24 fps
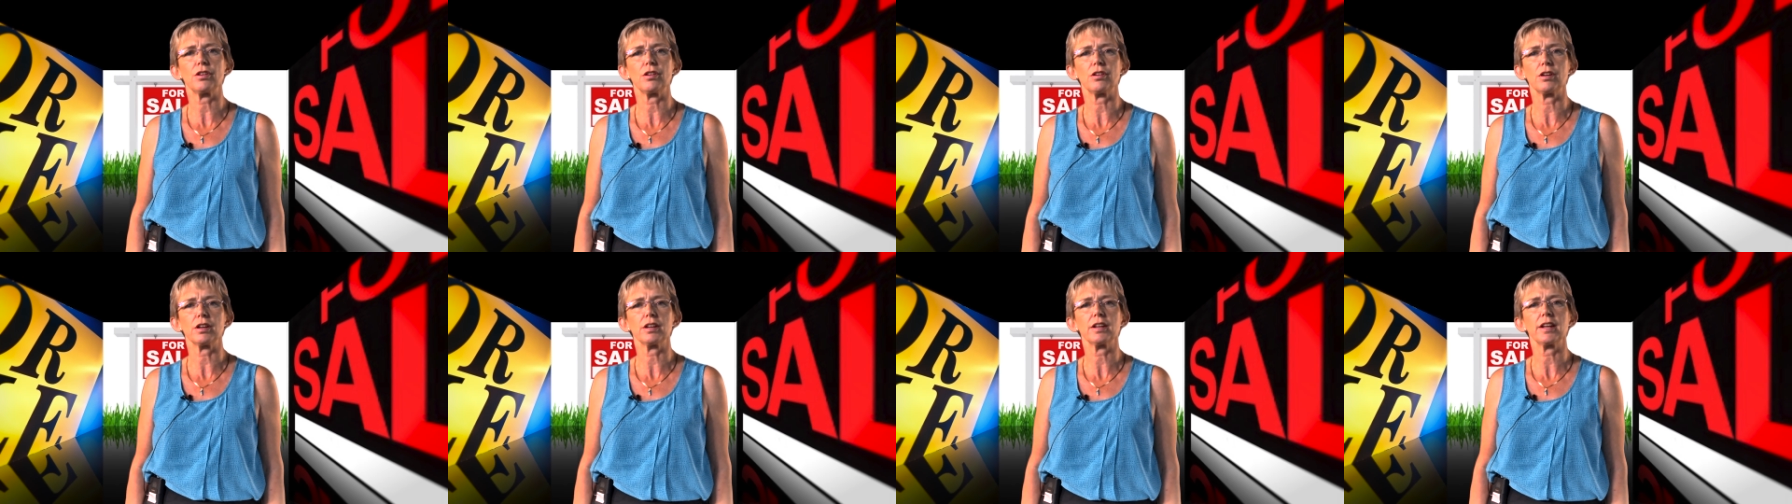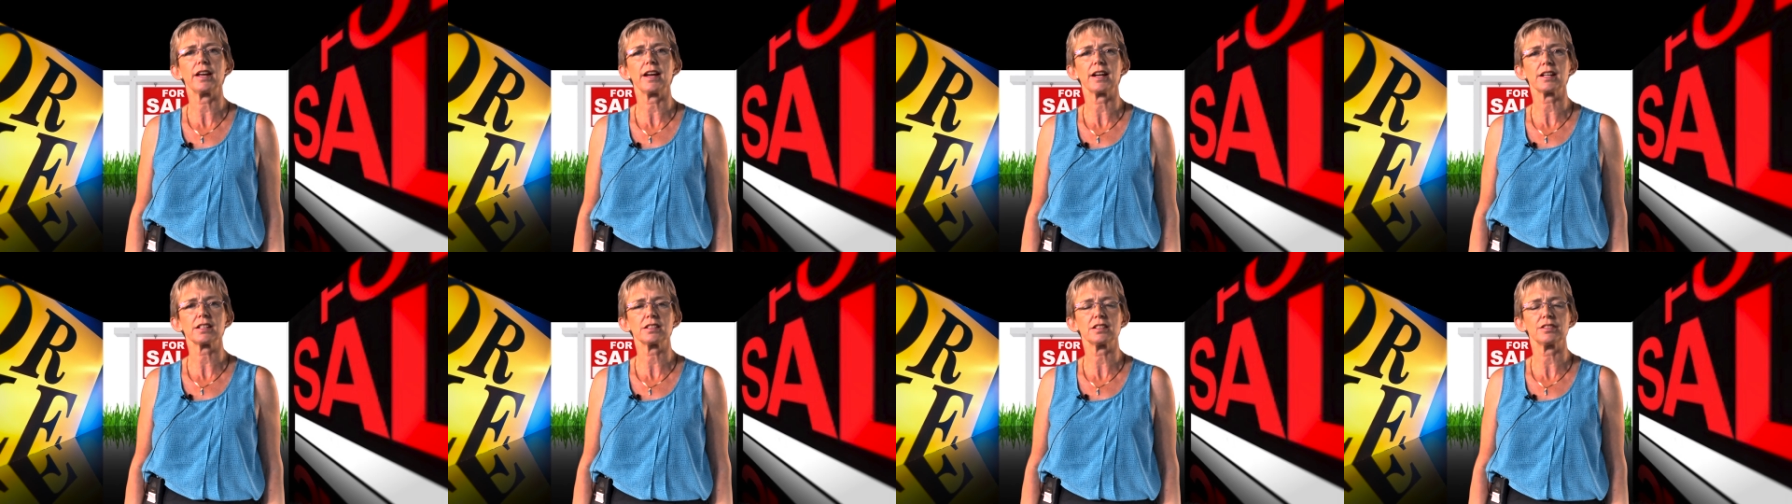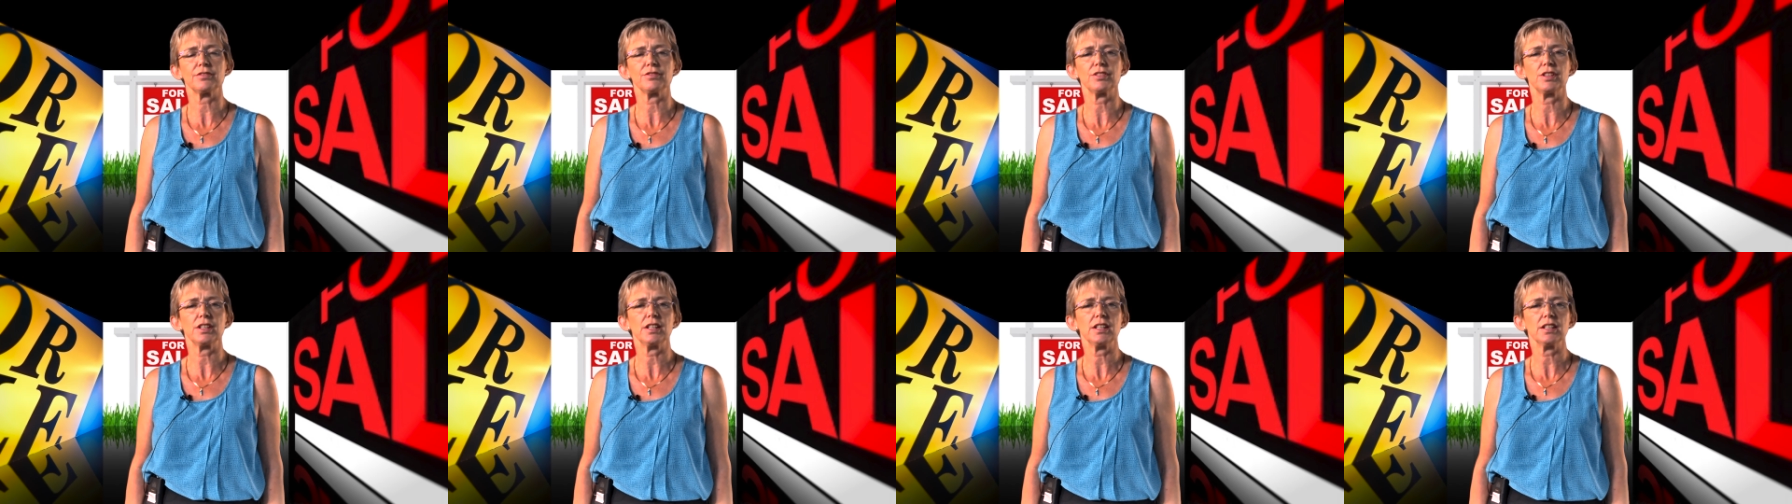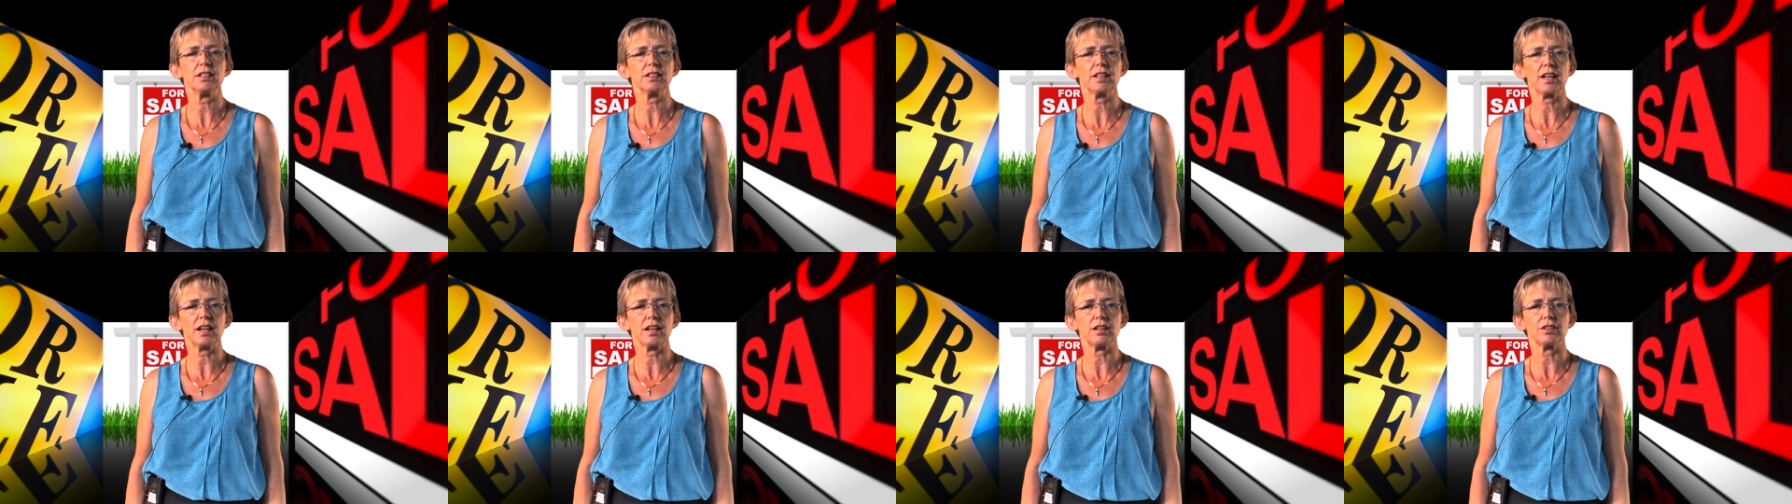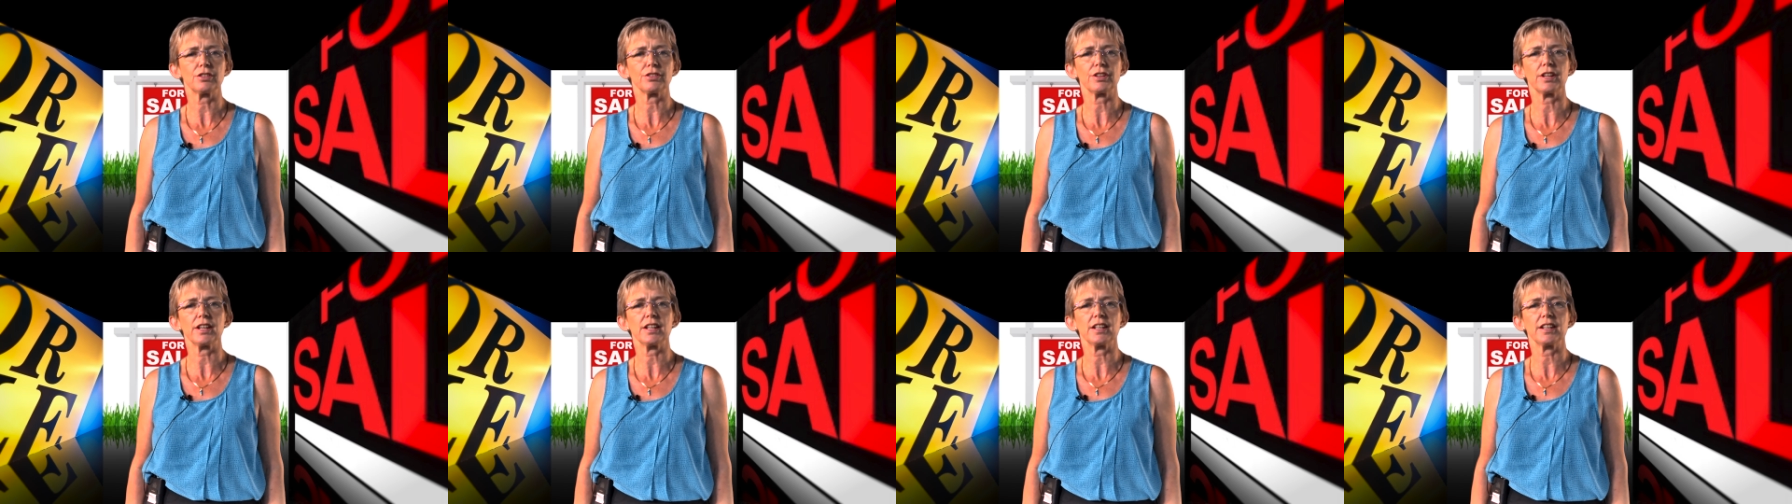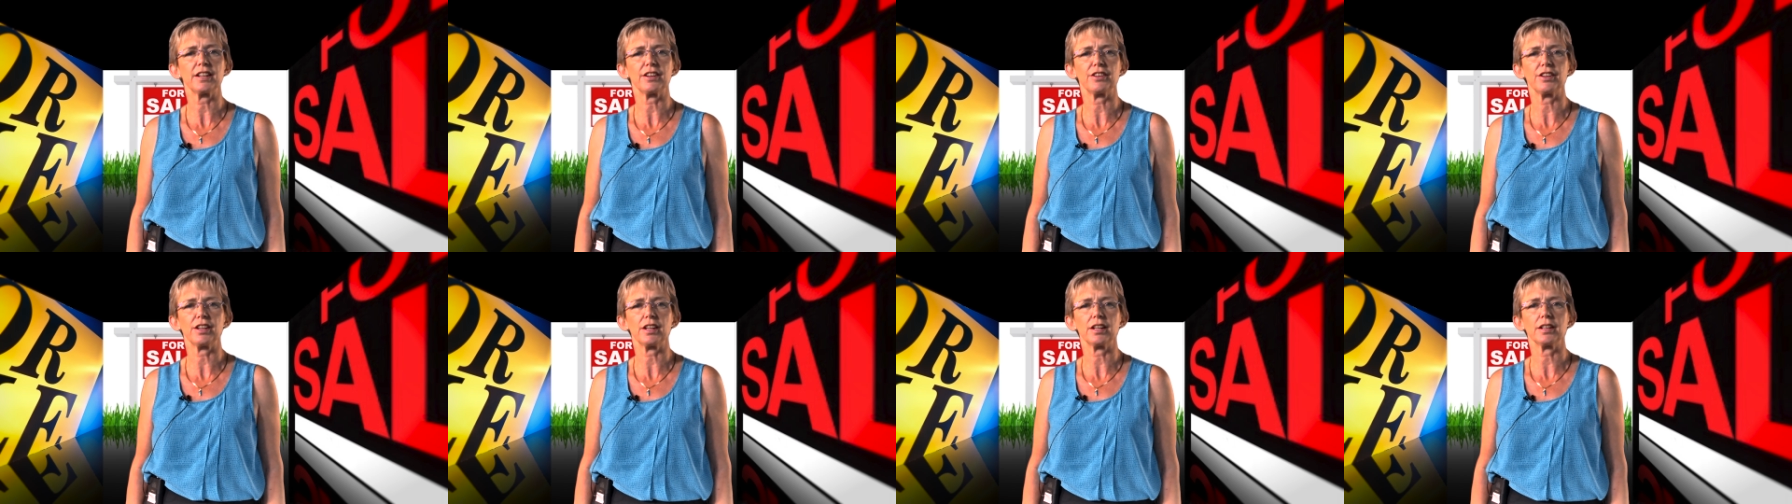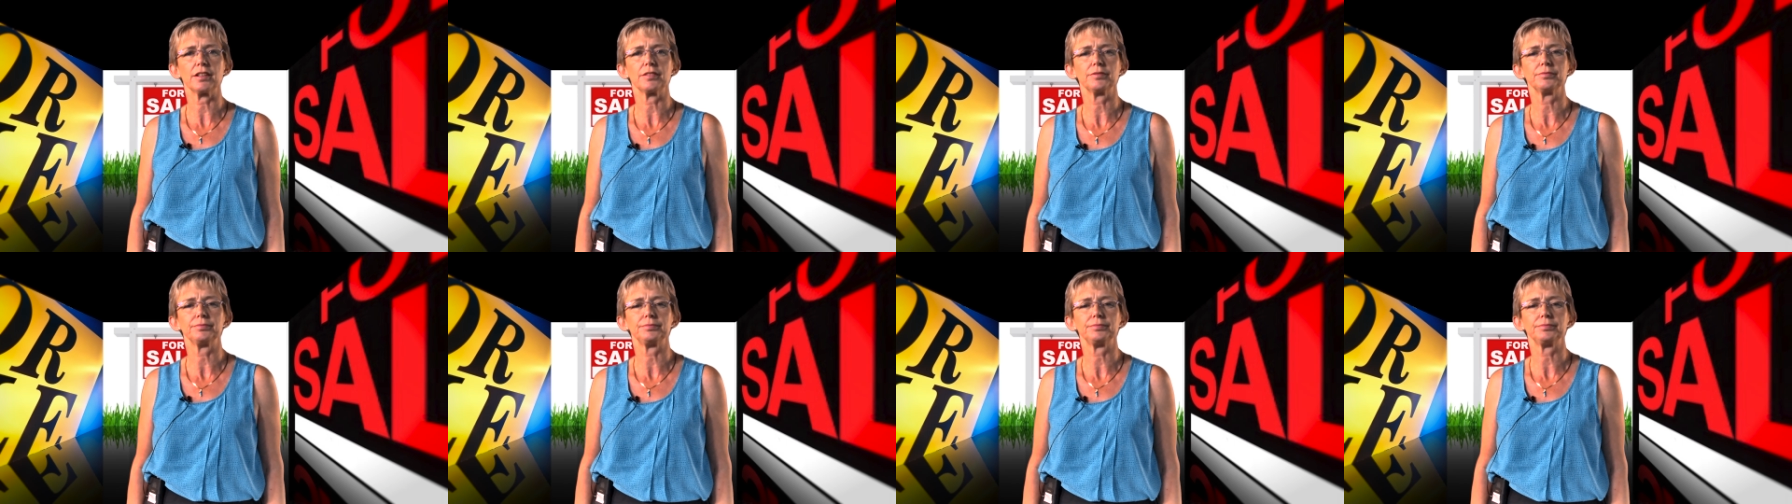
on activity in Calgary and area.